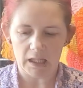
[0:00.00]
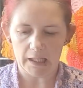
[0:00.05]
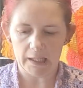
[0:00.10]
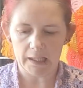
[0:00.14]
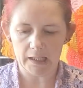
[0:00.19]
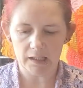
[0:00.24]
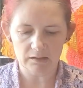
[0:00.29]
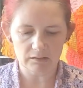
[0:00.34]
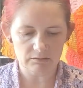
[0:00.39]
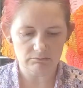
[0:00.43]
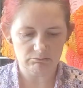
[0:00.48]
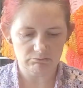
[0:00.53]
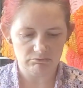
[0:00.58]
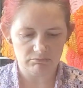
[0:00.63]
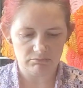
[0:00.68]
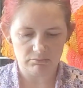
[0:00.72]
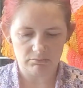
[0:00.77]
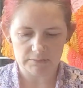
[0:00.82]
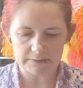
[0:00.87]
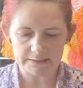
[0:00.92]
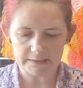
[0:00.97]
And
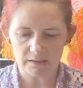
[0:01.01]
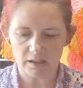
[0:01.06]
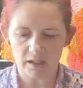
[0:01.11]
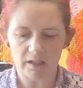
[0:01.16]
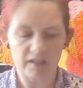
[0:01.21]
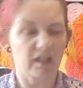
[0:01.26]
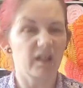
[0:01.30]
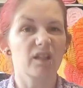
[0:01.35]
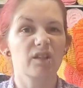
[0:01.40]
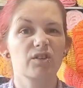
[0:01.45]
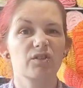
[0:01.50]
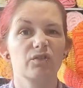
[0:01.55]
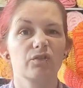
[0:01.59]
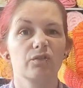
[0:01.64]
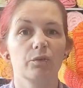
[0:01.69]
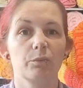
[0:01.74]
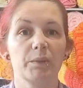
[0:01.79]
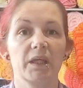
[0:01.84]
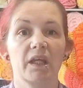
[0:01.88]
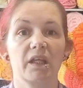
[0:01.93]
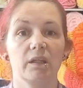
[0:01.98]
this cardigan's
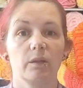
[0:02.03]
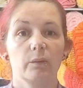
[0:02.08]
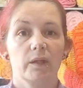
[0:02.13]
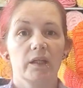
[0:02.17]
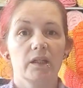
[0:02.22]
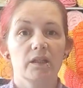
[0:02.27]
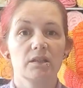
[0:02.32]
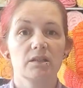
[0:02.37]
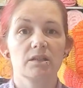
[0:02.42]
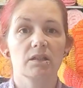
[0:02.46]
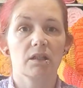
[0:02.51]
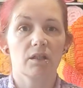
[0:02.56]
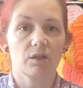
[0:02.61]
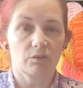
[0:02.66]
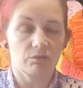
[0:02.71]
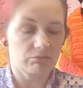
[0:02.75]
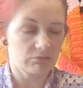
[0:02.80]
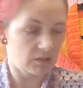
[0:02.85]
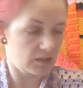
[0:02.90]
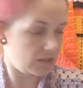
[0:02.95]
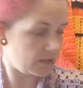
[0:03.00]
for me anyway,
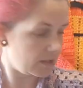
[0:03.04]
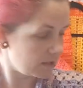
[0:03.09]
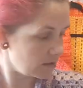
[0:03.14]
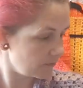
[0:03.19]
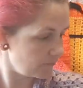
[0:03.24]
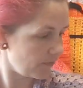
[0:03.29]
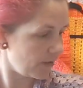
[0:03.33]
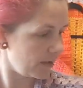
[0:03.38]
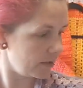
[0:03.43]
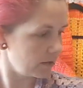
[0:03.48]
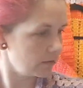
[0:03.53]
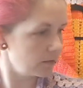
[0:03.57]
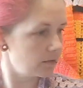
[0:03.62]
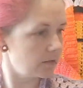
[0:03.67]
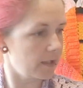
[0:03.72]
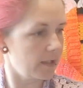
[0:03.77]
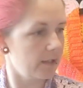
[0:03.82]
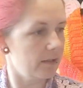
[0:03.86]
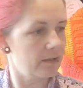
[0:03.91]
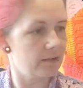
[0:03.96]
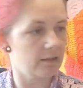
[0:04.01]
so it's fine.
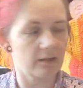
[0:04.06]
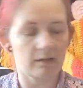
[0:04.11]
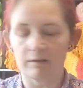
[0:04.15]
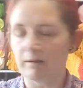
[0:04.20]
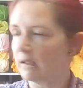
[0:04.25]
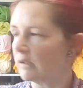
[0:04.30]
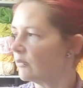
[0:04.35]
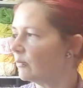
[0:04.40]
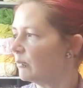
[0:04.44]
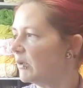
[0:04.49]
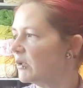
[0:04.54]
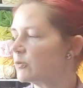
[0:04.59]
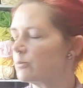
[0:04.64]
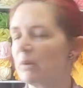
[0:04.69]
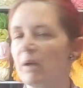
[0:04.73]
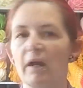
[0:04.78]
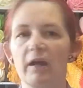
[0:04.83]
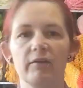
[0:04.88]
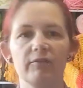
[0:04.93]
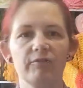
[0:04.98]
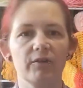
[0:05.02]
Yeah, that's much
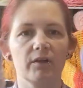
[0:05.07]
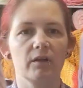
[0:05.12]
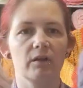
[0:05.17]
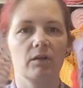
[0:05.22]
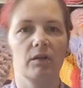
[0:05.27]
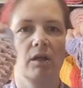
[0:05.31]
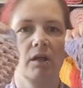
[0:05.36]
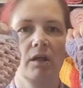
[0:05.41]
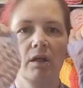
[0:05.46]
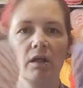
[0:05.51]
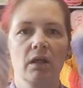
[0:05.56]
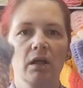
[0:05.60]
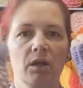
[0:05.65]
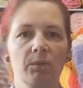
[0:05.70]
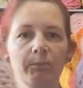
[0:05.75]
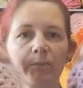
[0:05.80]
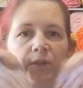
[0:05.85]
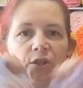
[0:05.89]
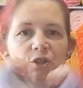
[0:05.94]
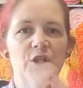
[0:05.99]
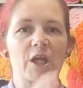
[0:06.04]
better. I feel
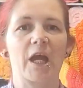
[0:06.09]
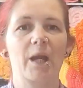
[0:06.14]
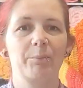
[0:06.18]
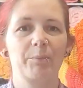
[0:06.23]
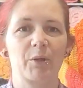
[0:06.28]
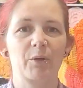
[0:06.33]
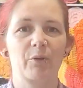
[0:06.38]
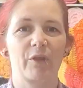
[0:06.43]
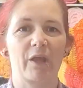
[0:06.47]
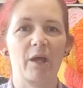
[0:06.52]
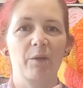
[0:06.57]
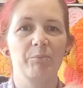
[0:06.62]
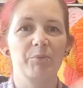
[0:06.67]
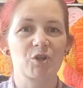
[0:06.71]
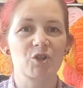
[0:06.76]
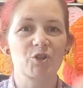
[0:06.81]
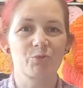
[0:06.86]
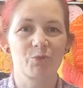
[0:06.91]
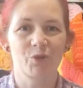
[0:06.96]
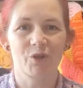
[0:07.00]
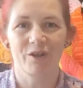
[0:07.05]
much happier with that,
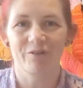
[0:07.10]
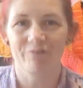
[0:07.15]
much more